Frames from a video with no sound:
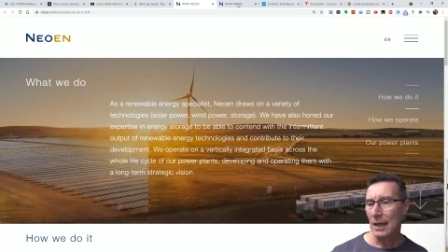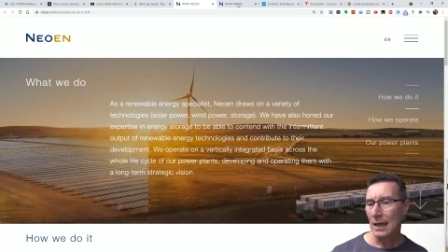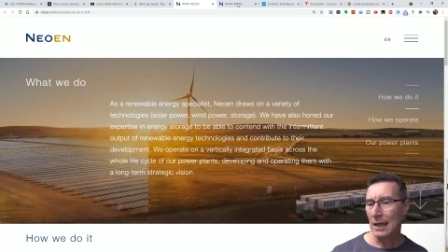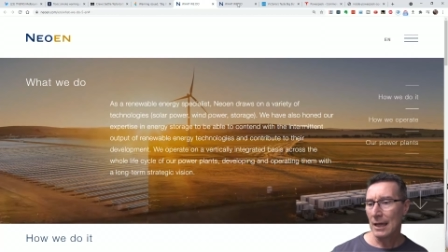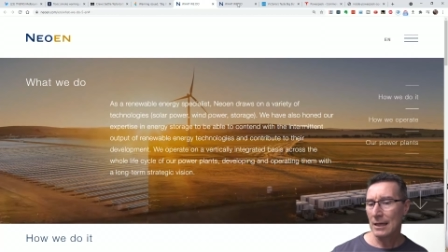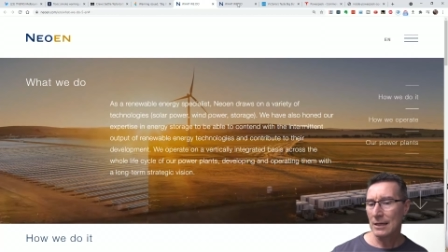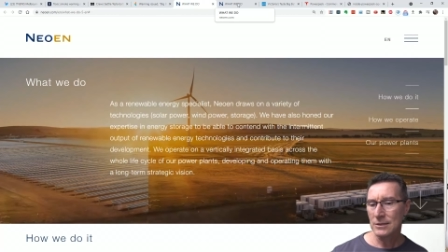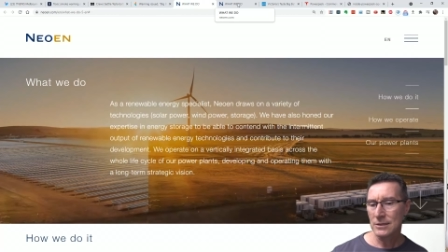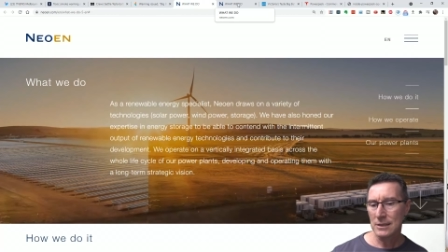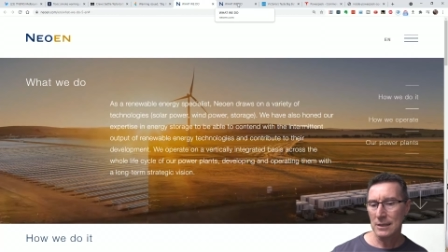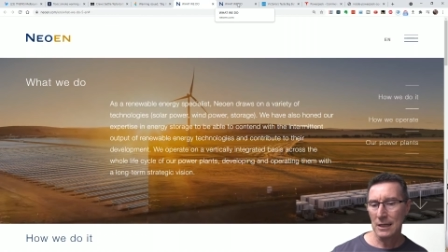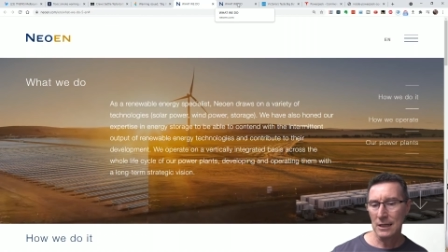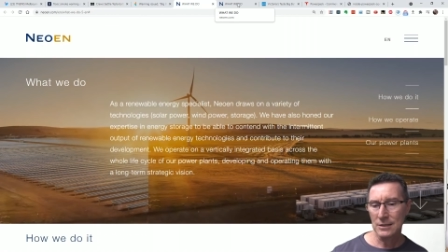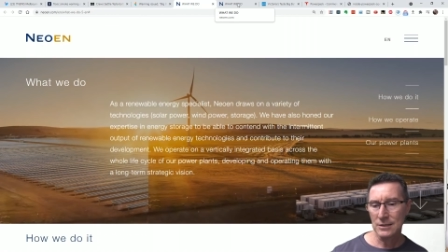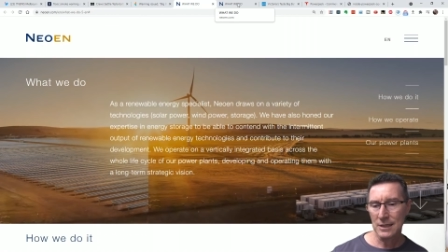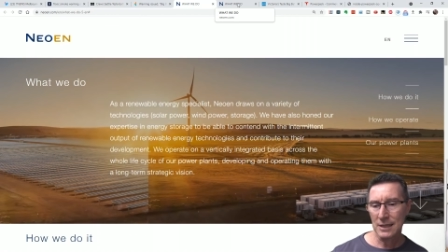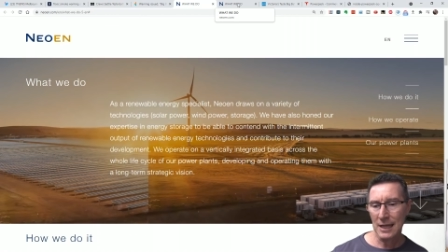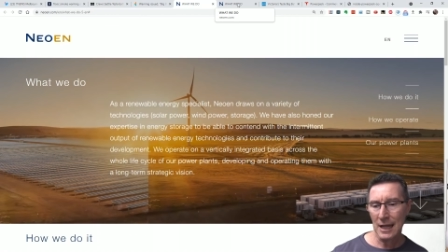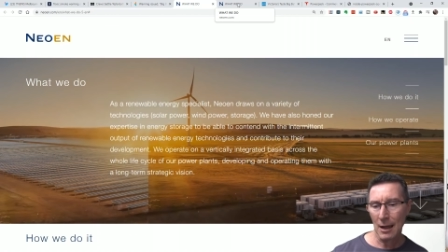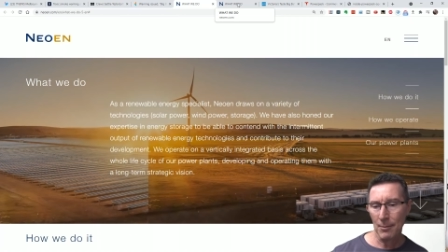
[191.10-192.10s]
here's
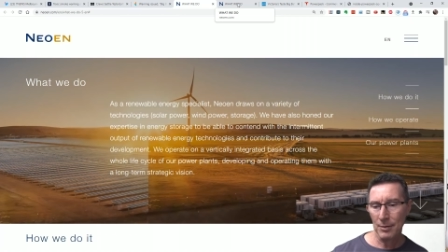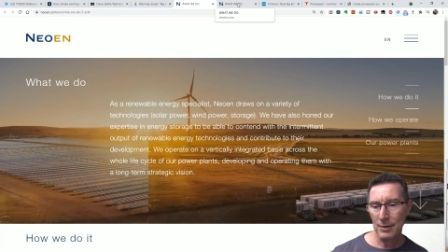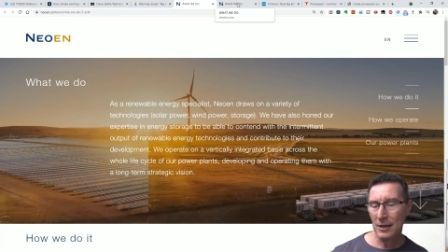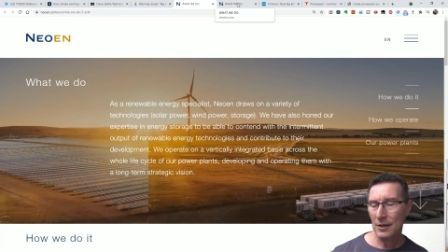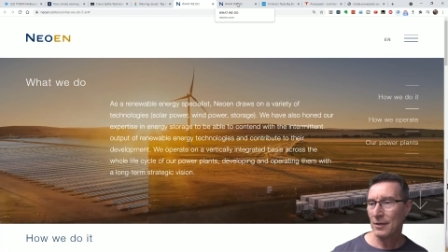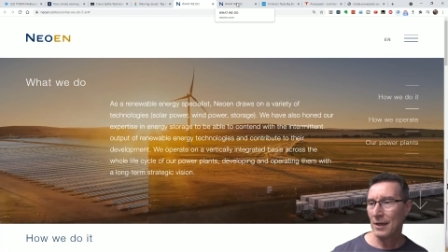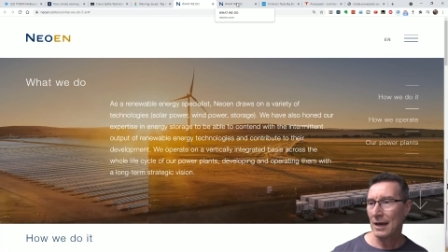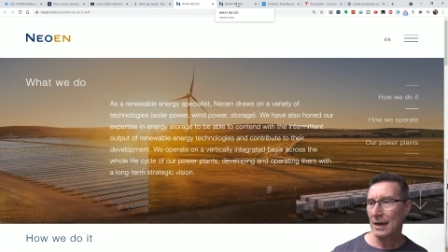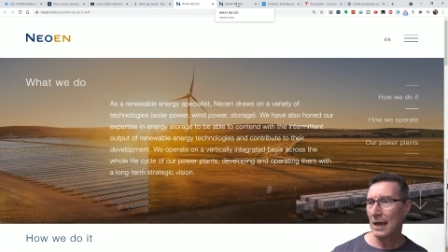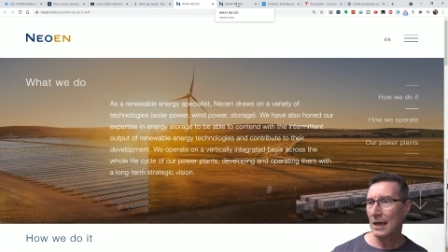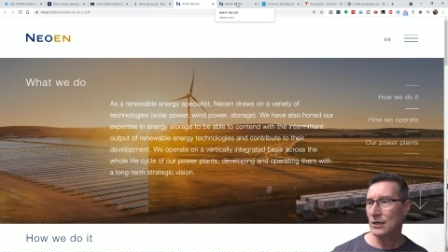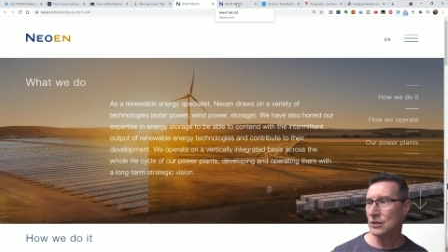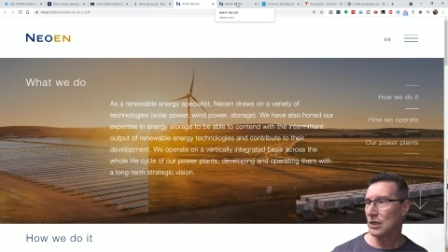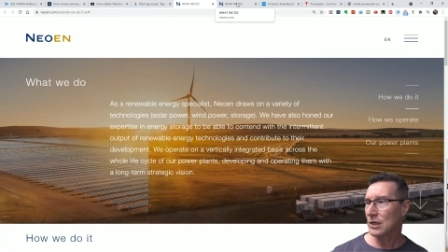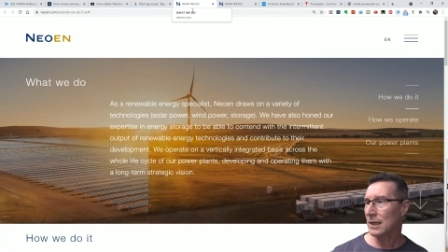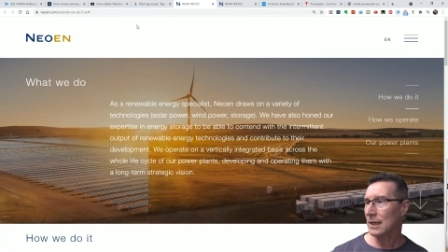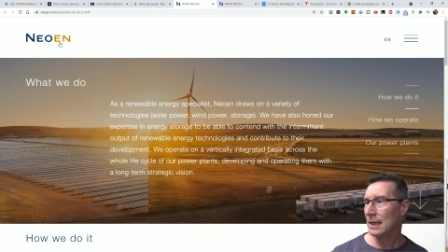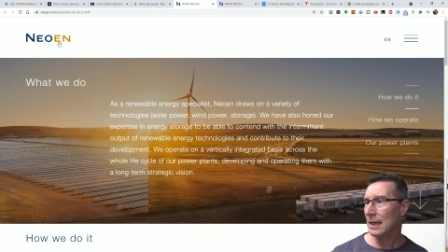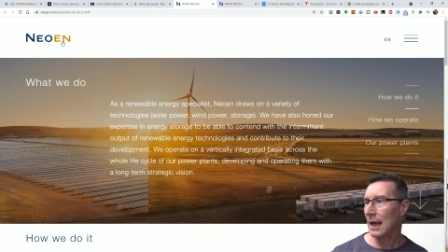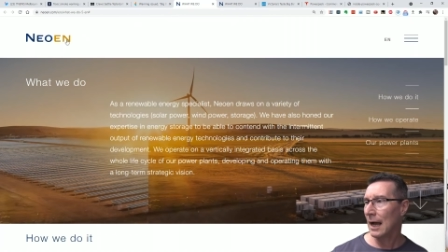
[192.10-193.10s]
here's the company that
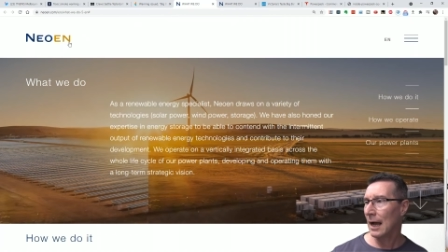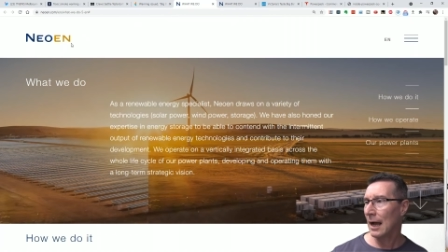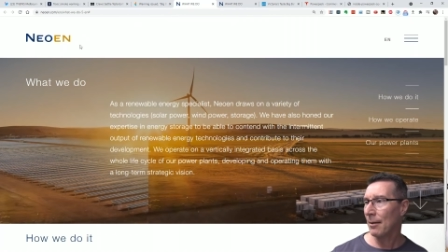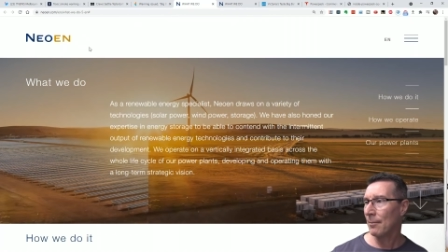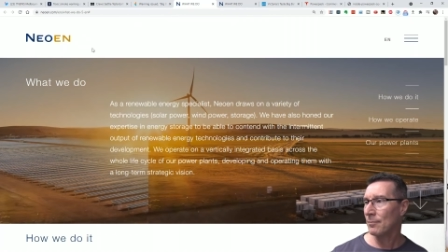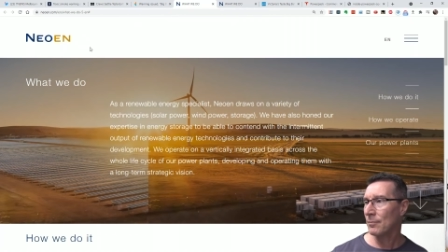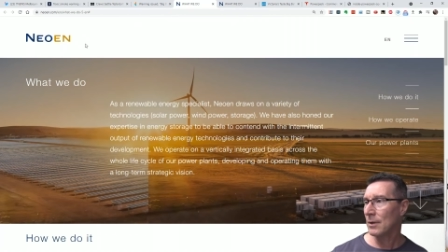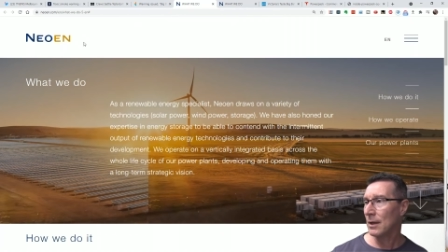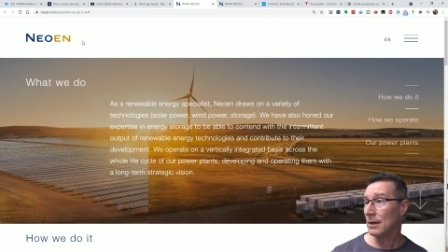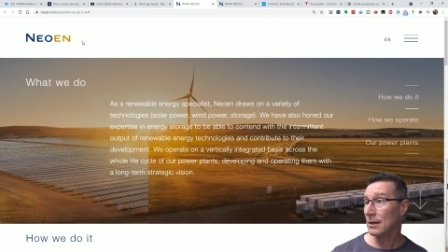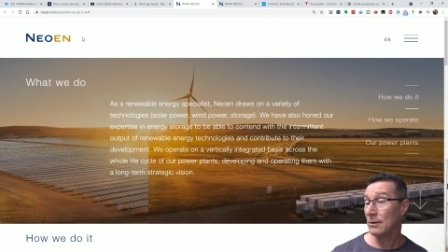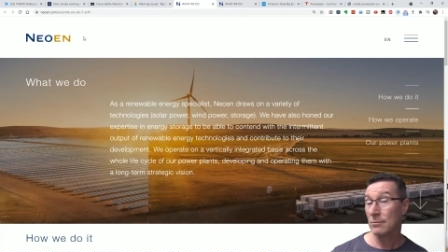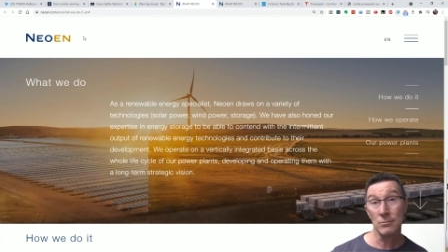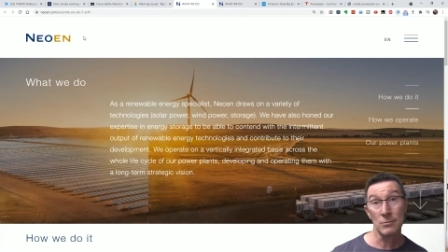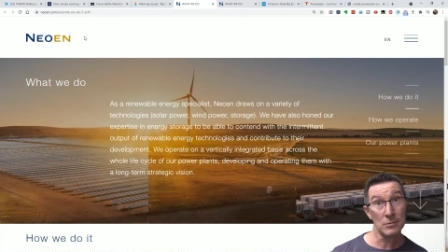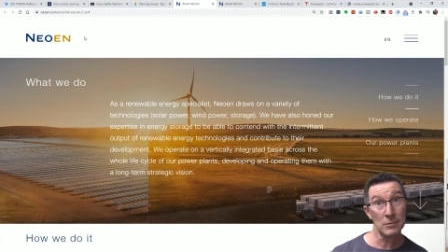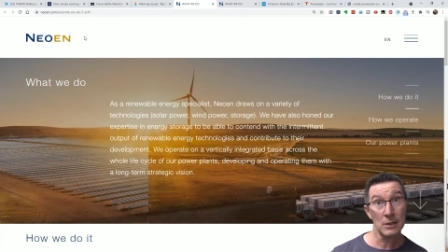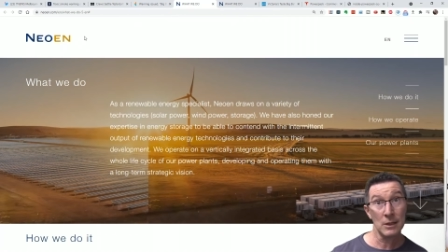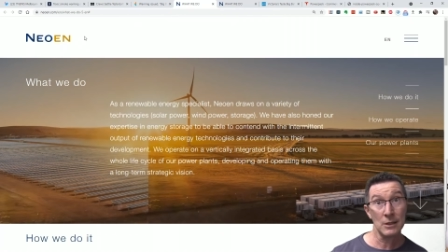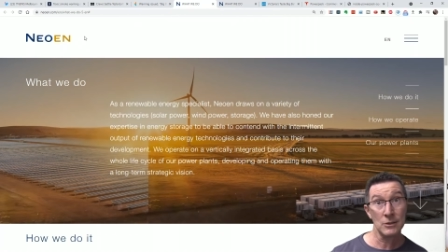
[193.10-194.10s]
actually um,
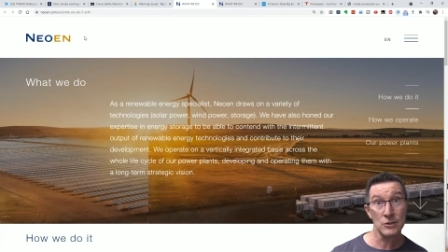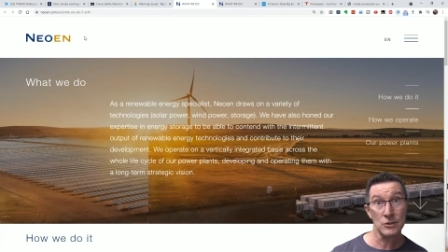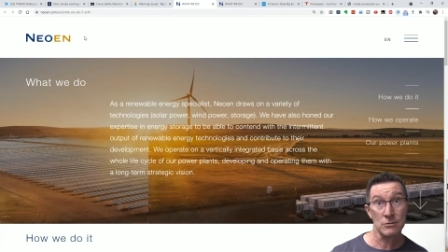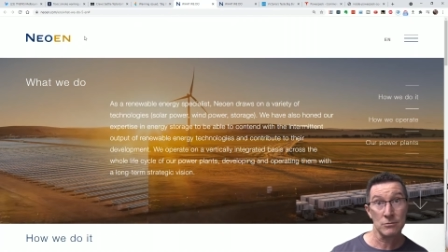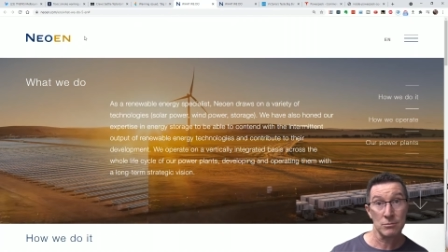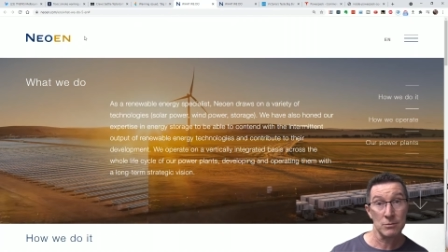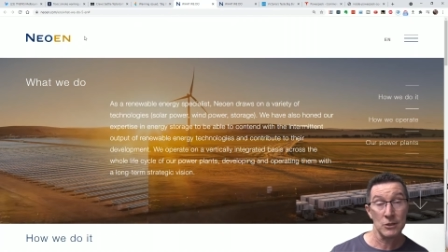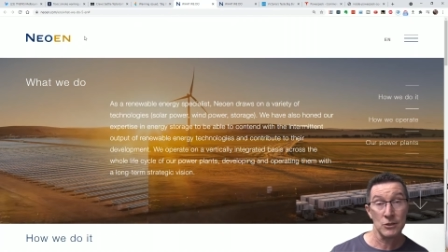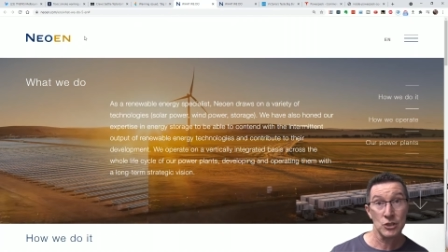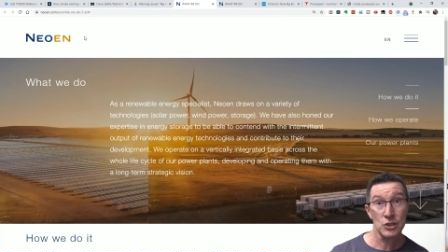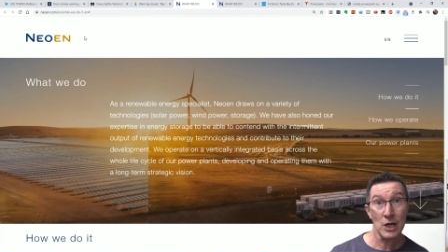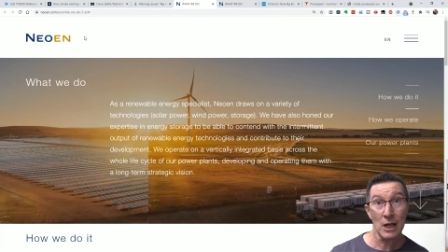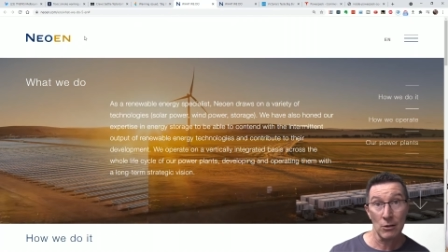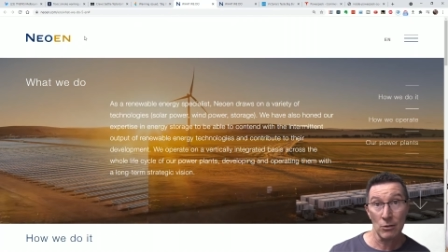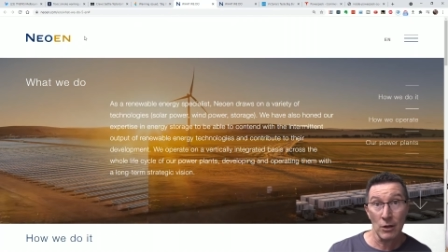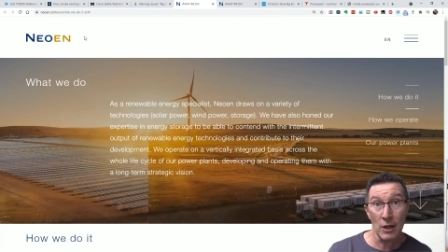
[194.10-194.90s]
is in charge.